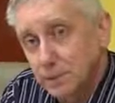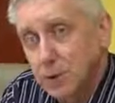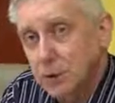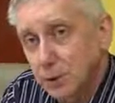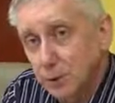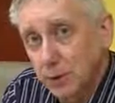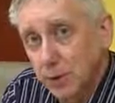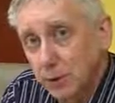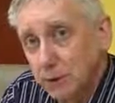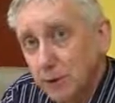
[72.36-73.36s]
So it's a good
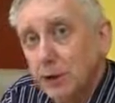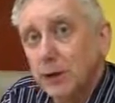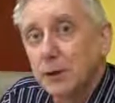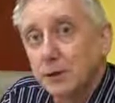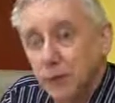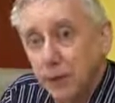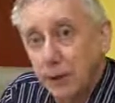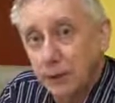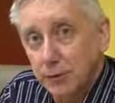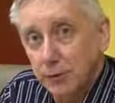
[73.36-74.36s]
idea to
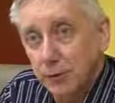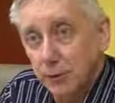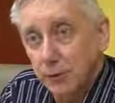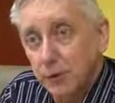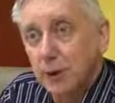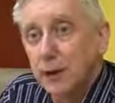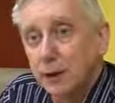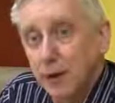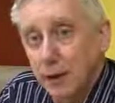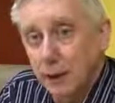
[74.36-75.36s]
read it through,
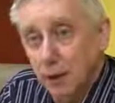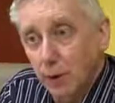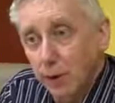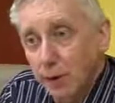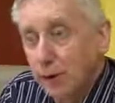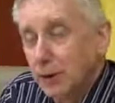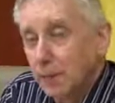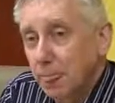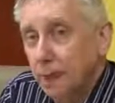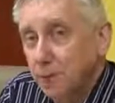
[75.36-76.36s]
get it right,
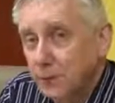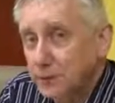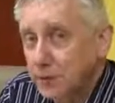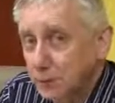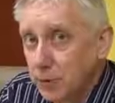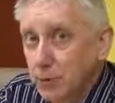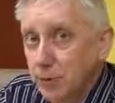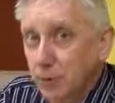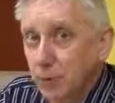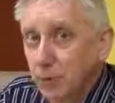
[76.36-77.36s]
and this is a really
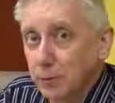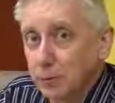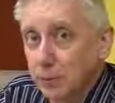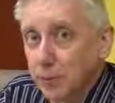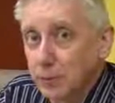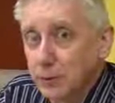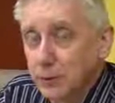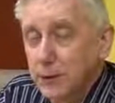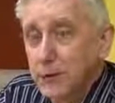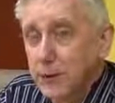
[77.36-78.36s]
important point,
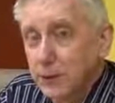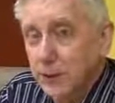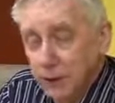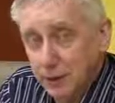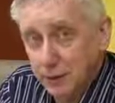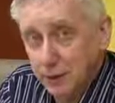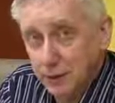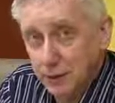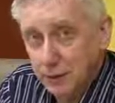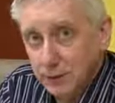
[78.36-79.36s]
check
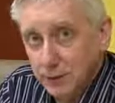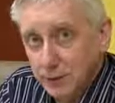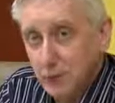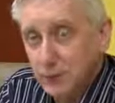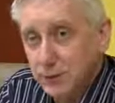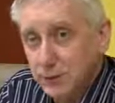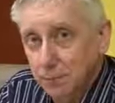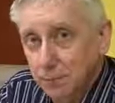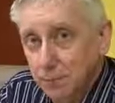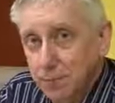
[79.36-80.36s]
it with
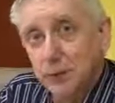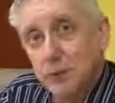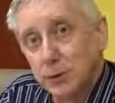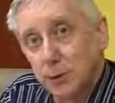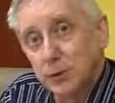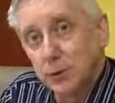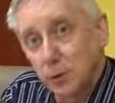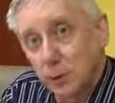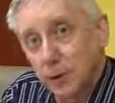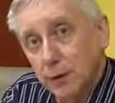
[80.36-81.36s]
somebody who doesn't
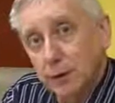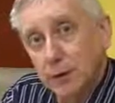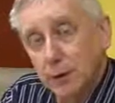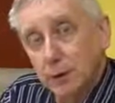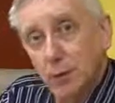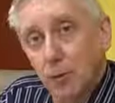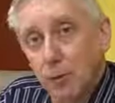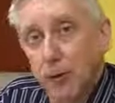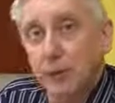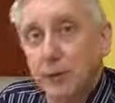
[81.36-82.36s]
work in
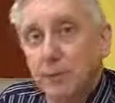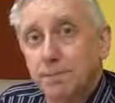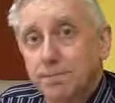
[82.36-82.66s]
your area.